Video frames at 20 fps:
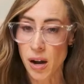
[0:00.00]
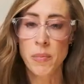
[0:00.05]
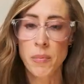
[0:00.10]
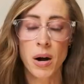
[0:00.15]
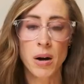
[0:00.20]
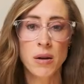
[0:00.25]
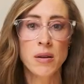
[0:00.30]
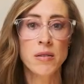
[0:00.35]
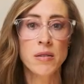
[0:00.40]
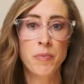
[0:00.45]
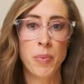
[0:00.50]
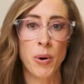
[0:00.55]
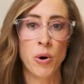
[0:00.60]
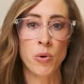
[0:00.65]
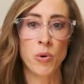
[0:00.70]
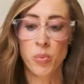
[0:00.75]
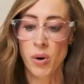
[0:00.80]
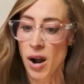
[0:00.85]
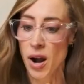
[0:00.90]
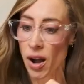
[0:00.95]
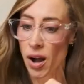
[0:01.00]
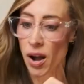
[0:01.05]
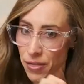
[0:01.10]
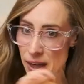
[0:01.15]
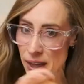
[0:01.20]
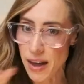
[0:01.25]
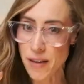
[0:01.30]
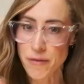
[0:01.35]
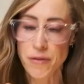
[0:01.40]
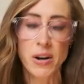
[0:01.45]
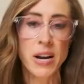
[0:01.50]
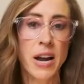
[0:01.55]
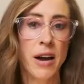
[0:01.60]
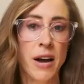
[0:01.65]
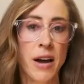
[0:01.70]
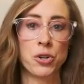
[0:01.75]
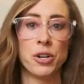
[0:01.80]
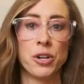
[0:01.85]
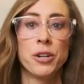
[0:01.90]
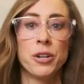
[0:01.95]
a mug of bone broth every
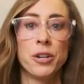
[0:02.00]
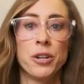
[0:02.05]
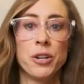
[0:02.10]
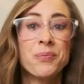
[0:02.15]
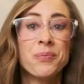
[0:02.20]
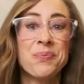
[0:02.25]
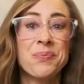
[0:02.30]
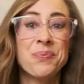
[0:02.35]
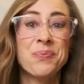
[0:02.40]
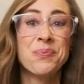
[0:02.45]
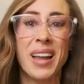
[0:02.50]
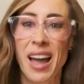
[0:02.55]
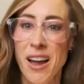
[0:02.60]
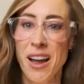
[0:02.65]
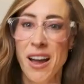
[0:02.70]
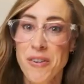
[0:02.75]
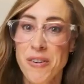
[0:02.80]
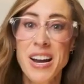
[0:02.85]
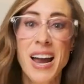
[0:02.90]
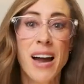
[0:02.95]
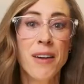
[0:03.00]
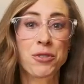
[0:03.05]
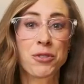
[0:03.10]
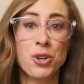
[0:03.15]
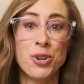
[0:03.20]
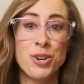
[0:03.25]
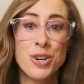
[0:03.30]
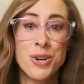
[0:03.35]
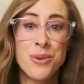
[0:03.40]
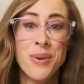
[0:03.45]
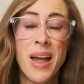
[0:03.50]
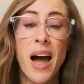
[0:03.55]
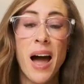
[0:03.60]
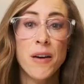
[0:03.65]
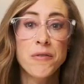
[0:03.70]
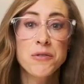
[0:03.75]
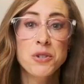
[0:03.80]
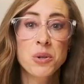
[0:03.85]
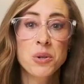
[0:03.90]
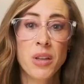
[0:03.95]
afternoon. Every afternoon
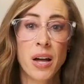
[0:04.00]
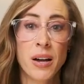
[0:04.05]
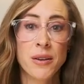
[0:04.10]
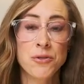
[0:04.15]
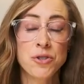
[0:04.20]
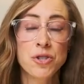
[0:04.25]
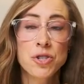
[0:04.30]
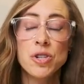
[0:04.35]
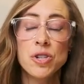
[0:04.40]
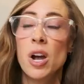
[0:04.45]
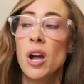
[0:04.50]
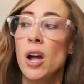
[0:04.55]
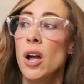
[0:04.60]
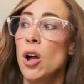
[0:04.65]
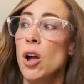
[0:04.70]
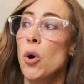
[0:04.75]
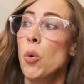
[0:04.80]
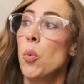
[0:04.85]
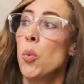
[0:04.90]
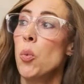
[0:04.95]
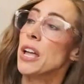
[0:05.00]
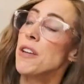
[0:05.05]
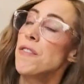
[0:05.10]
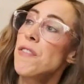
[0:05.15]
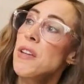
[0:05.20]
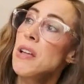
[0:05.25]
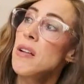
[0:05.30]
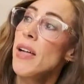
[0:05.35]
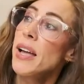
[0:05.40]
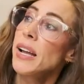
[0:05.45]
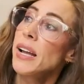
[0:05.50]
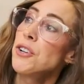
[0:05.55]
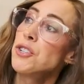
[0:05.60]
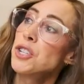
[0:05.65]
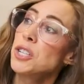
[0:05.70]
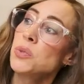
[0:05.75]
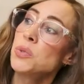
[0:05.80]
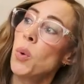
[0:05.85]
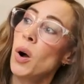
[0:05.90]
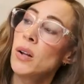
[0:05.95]
after lunch, when I feel like I
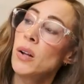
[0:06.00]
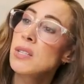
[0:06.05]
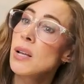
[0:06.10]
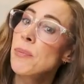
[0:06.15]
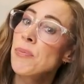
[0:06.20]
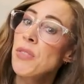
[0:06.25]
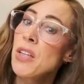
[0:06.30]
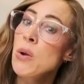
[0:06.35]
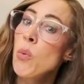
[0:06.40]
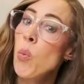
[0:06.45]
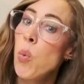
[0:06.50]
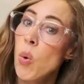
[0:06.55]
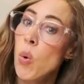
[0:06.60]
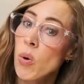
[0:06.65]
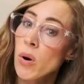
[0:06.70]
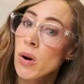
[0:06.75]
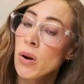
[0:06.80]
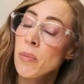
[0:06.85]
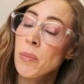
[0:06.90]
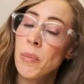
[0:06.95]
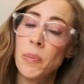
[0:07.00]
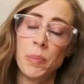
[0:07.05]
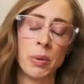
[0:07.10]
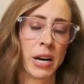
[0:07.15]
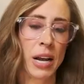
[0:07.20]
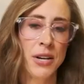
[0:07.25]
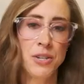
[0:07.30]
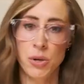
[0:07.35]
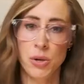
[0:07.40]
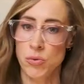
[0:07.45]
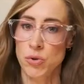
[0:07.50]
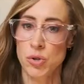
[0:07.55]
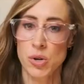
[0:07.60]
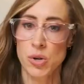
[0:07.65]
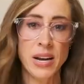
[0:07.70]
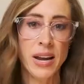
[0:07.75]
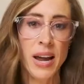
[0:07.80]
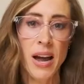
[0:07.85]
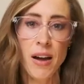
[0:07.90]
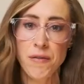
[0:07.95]
just want something warm, but I don't
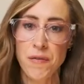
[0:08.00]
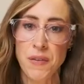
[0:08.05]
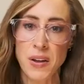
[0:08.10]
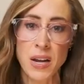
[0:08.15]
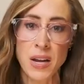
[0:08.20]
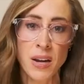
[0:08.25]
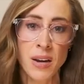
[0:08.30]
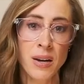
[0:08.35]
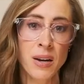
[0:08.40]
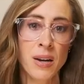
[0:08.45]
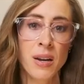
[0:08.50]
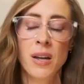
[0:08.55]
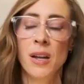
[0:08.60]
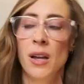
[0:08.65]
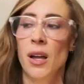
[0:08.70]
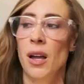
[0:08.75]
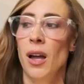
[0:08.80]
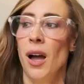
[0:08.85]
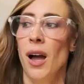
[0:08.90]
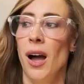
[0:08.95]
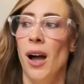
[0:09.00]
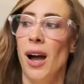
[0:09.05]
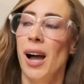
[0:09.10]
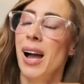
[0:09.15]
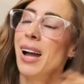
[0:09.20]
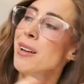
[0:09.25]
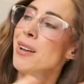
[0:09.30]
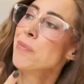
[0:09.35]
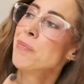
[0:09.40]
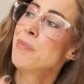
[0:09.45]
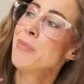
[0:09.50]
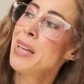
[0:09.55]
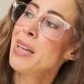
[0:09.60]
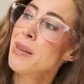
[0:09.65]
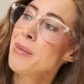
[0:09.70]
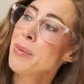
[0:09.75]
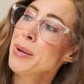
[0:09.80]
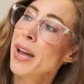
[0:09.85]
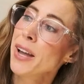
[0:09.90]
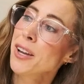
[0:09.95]
drink caffeine, I,
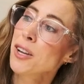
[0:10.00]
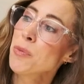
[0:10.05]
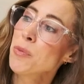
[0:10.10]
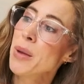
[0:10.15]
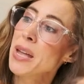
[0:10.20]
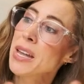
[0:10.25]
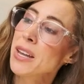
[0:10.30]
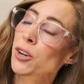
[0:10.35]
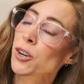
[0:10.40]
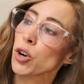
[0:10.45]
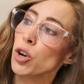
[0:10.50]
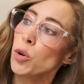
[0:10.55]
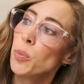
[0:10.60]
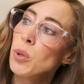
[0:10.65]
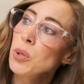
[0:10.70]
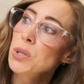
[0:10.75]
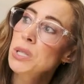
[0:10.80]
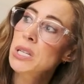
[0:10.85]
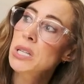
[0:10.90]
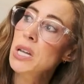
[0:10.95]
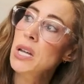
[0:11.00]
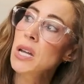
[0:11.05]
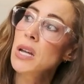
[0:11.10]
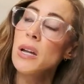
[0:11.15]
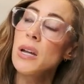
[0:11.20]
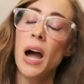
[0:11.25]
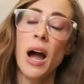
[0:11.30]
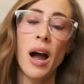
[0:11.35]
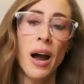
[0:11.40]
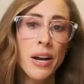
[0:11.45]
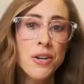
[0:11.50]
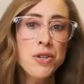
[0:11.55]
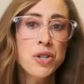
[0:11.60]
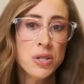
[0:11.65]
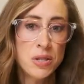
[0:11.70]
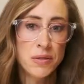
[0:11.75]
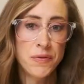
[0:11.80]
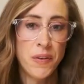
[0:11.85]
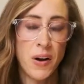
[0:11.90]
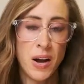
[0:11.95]
maybe I could make an herbal tea. I
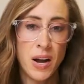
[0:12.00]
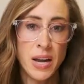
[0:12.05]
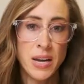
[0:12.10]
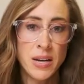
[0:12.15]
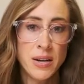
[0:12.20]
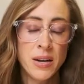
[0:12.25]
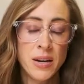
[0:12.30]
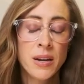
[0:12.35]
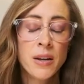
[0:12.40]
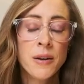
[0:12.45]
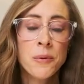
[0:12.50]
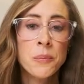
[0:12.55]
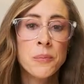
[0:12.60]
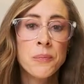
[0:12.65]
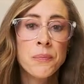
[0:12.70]
just find